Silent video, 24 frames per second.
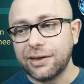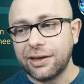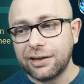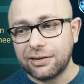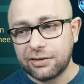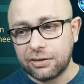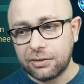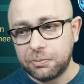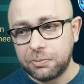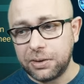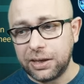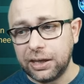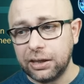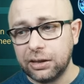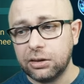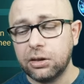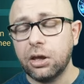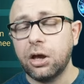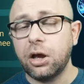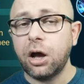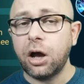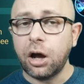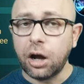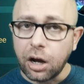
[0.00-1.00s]
that
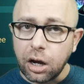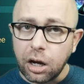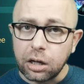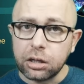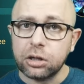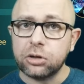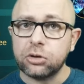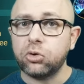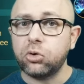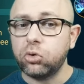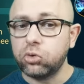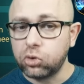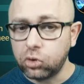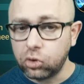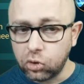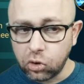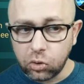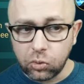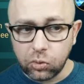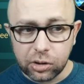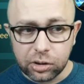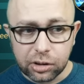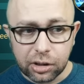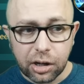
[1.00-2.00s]
speed, higher or
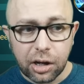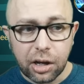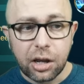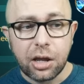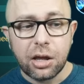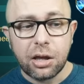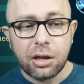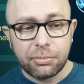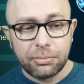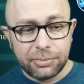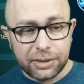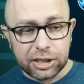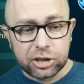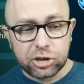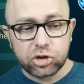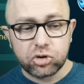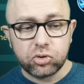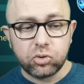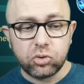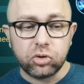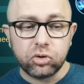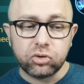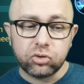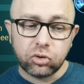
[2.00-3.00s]
lower, make
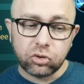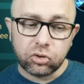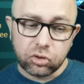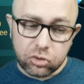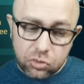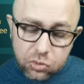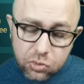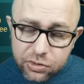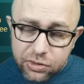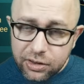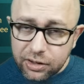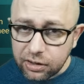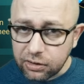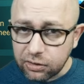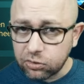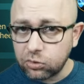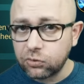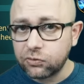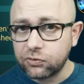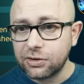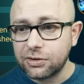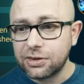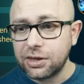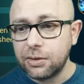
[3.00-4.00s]
sure to tune the
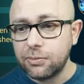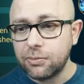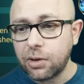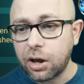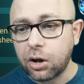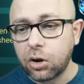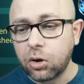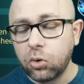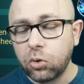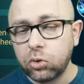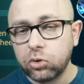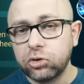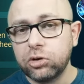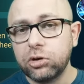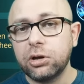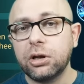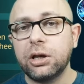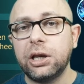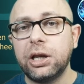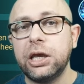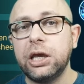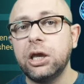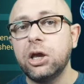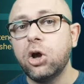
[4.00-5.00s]
rest of the team
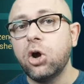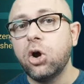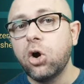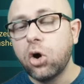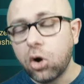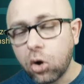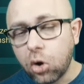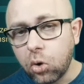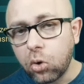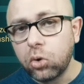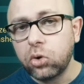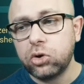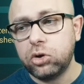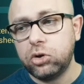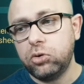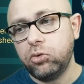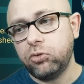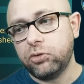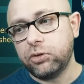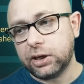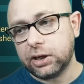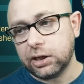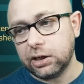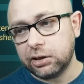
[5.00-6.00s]
accordingly or
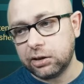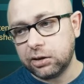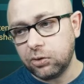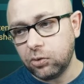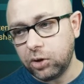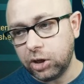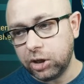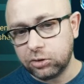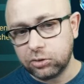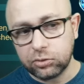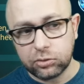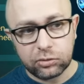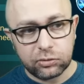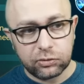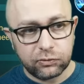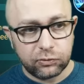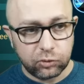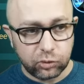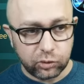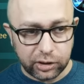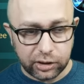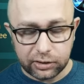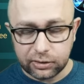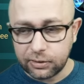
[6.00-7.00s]
use the calculator
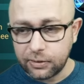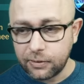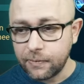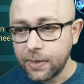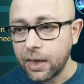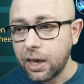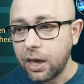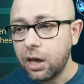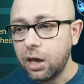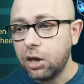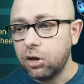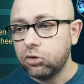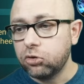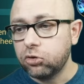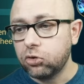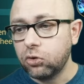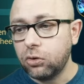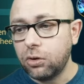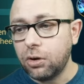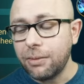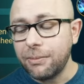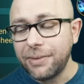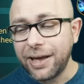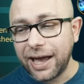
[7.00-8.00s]
for it.
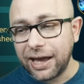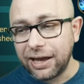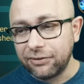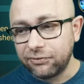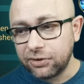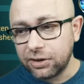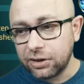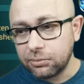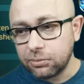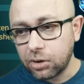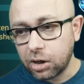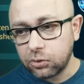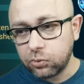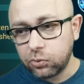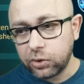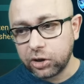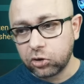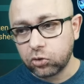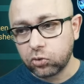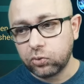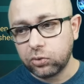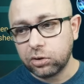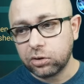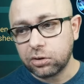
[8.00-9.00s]
So I'm having my
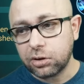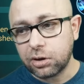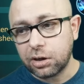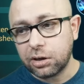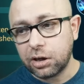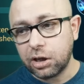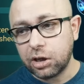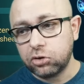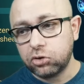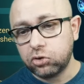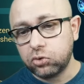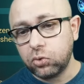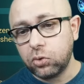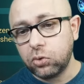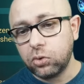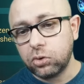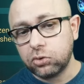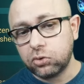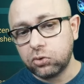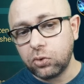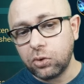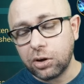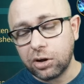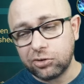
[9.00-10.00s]
Wixwell run at
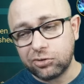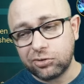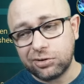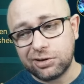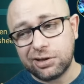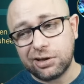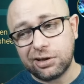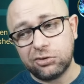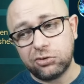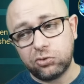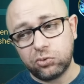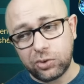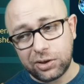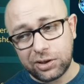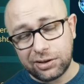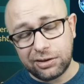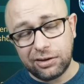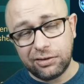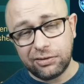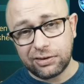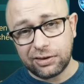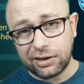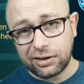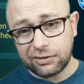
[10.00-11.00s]

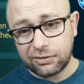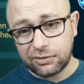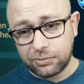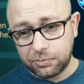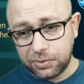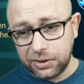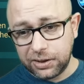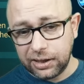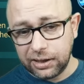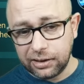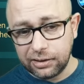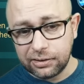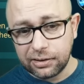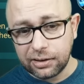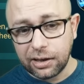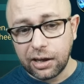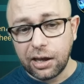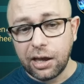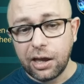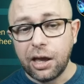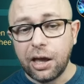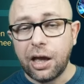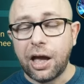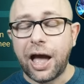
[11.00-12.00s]
226 speed.
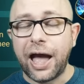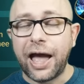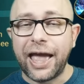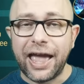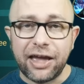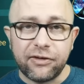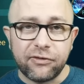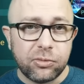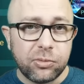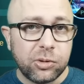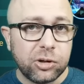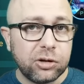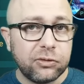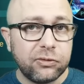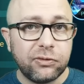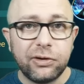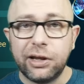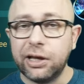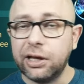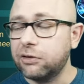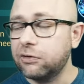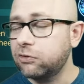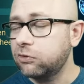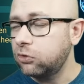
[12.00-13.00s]
I have him in
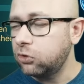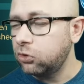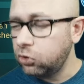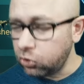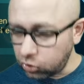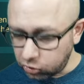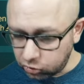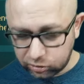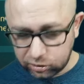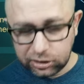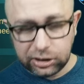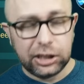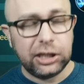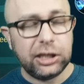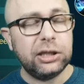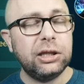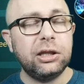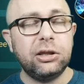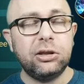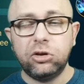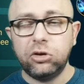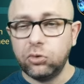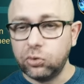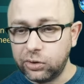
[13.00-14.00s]
reflex, not
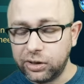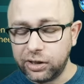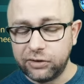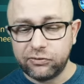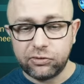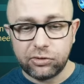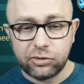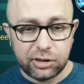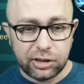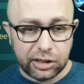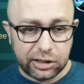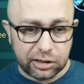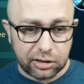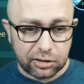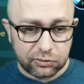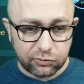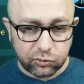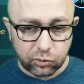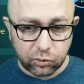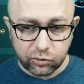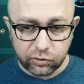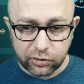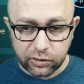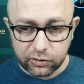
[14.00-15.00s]
needed. You'll never need it
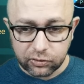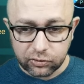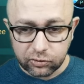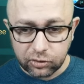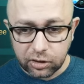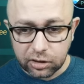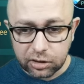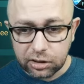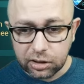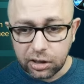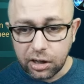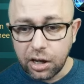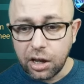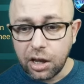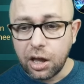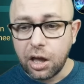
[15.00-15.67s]
for this run.